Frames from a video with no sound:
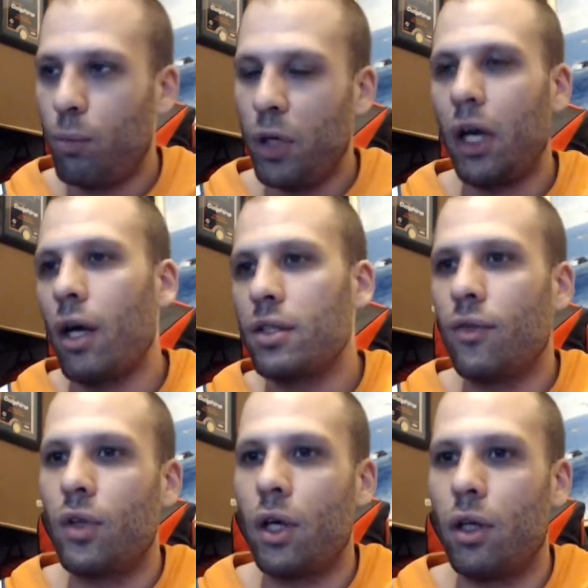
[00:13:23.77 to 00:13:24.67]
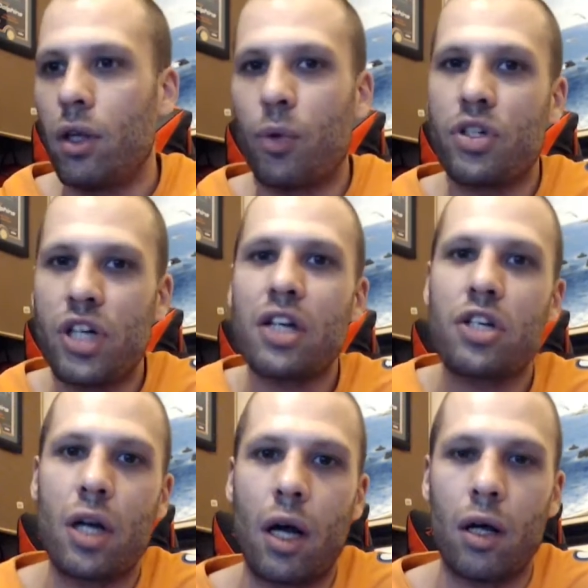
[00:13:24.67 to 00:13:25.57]
because of the
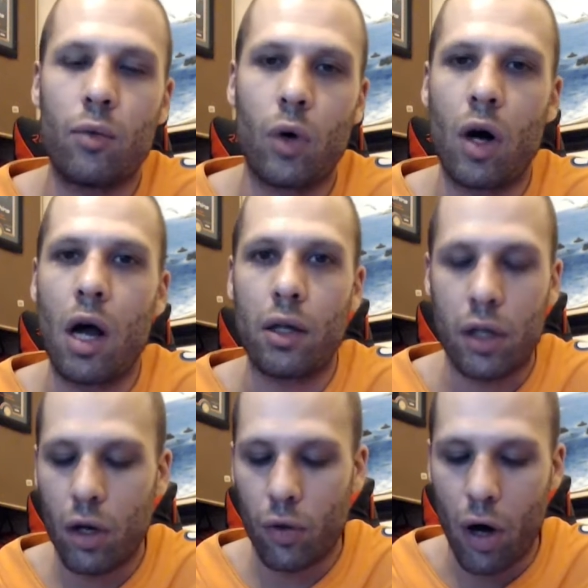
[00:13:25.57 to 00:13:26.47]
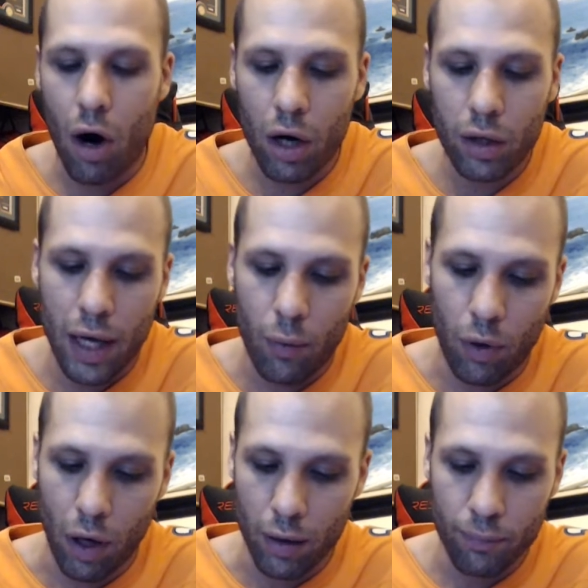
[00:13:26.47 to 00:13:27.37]
projection we're on, you know, the arc that
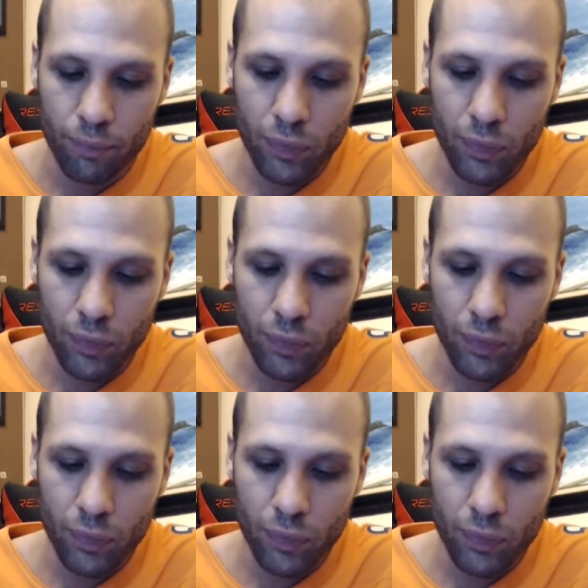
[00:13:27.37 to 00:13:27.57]
we're on.